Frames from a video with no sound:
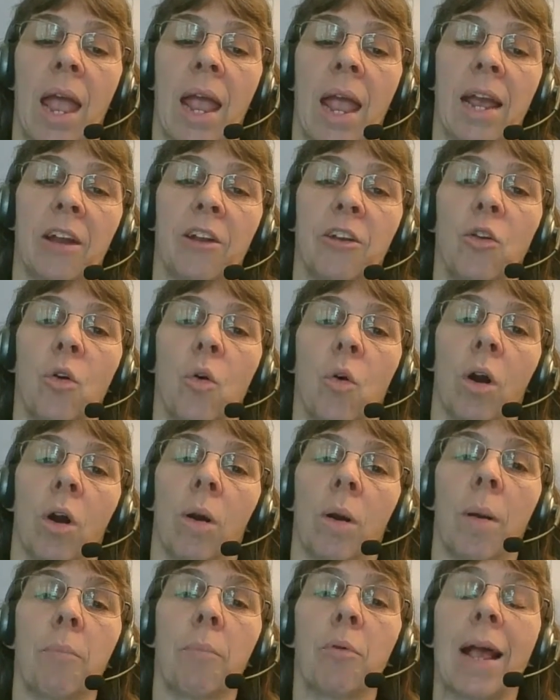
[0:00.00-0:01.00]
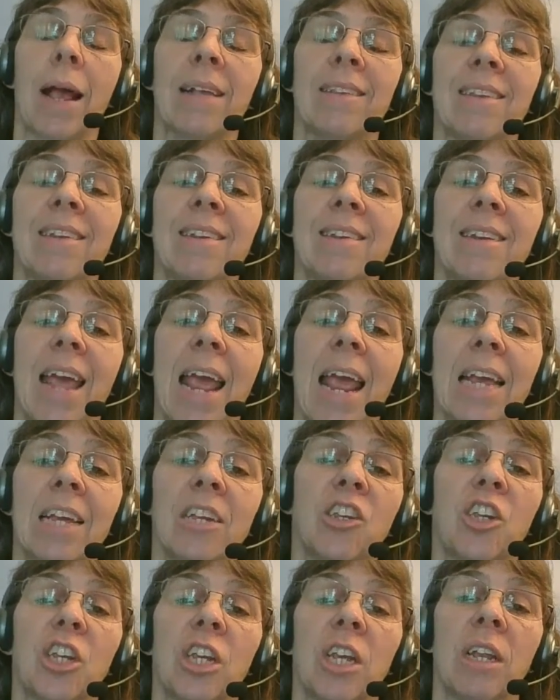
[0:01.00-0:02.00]
And your
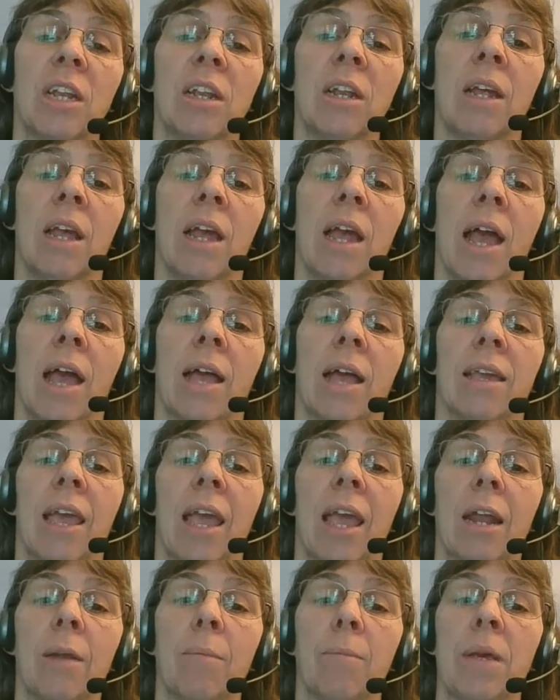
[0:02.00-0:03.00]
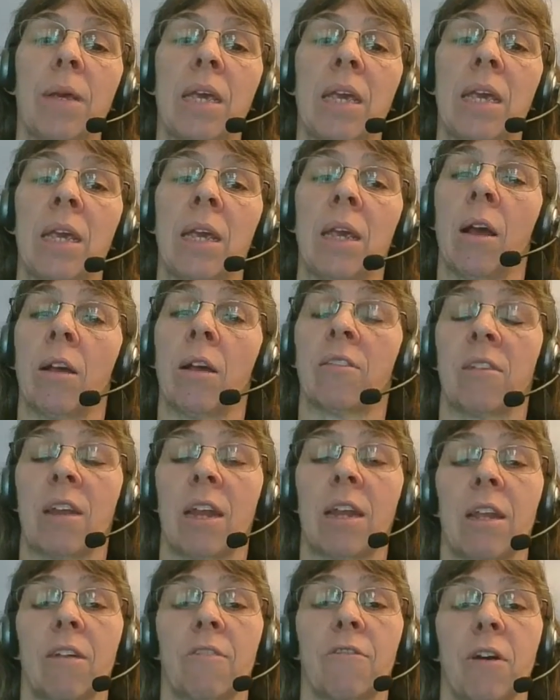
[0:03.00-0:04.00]
presentation can be
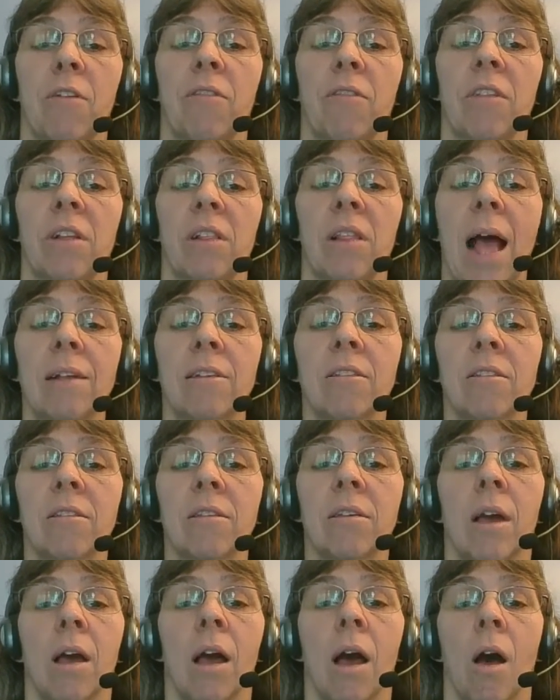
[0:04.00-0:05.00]
standing in front of the class,